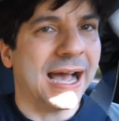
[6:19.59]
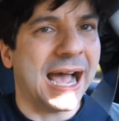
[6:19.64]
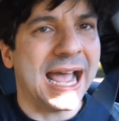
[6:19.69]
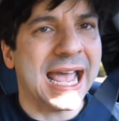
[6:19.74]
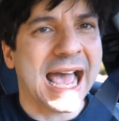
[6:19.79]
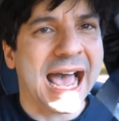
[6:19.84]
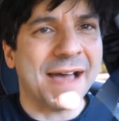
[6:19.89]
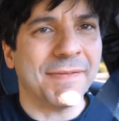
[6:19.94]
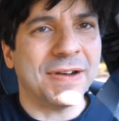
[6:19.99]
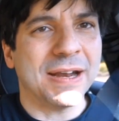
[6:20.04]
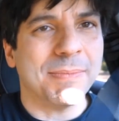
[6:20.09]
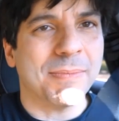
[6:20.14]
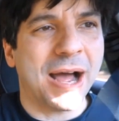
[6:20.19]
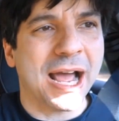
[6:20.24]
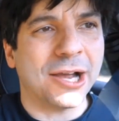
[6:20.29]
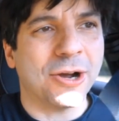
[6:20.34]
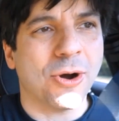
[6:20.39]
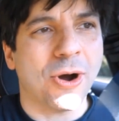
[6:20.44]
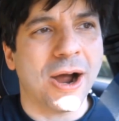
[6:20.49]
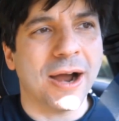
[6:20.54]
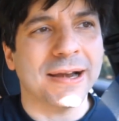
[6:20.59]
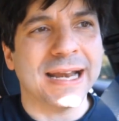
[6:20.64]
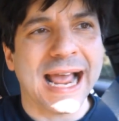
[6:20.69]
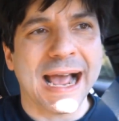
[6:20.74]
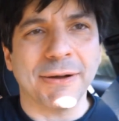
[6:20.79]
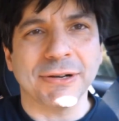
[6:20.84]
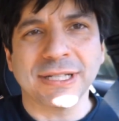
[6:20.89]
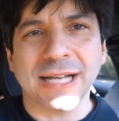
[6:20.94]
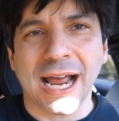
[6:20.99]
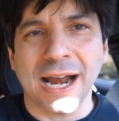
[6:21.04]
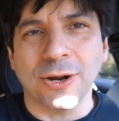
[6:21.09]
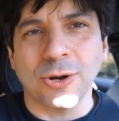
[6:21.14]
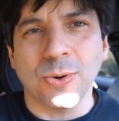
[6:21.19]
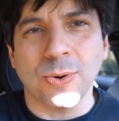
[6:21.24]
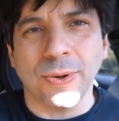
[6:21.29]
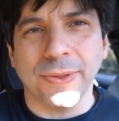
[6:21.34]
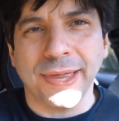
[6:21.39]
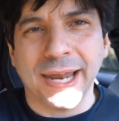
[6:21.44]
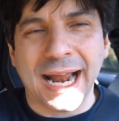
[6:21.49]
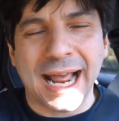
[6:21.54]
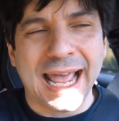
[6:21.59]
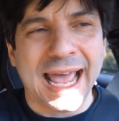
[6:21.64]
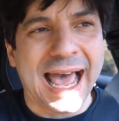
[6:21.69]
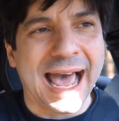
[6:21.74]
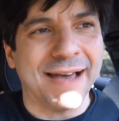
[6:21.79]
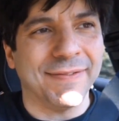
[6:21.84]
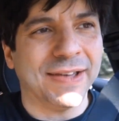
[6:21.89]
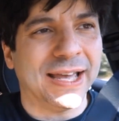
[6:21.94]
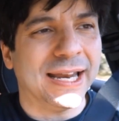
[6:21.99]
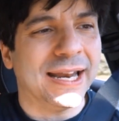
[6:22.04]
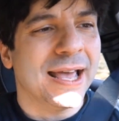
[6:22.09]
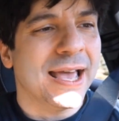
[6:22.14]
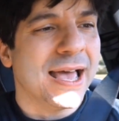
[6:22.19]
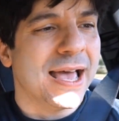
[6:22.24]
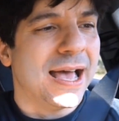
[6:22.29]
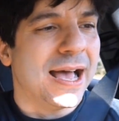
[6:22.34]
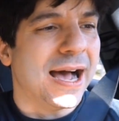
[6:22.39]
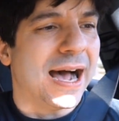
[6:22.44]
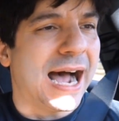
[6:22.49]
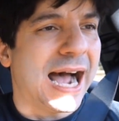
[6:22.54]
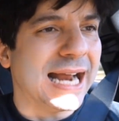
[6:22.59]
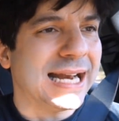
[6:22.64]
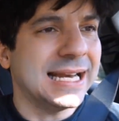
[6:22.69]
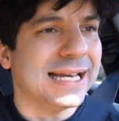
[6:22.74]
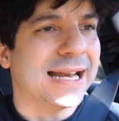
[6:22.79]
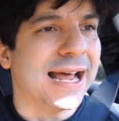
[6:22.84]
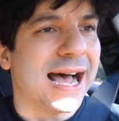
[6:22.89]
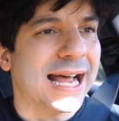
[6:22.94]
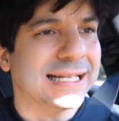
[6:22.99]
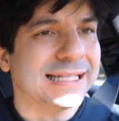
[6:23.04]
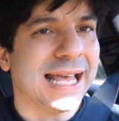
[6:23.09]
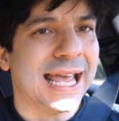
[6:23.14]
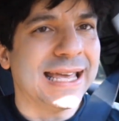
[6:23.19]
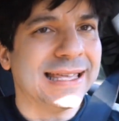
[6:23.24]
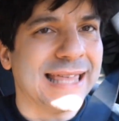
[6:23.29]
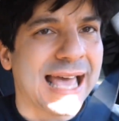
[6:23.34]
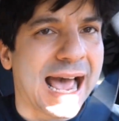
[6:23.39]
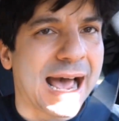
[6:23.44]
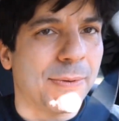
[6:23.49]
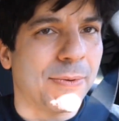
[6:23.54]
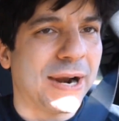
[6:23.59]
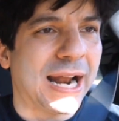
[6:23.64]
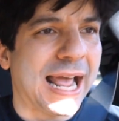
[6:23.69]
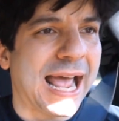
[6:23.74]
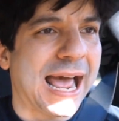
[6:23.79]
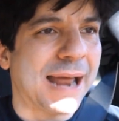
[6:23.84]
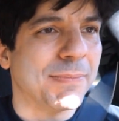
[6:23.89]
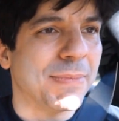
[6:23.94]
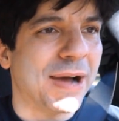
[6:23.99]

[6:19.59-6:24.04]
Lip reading: I have it in my car. Now it's kind of cool that I have it. I did not take that when I had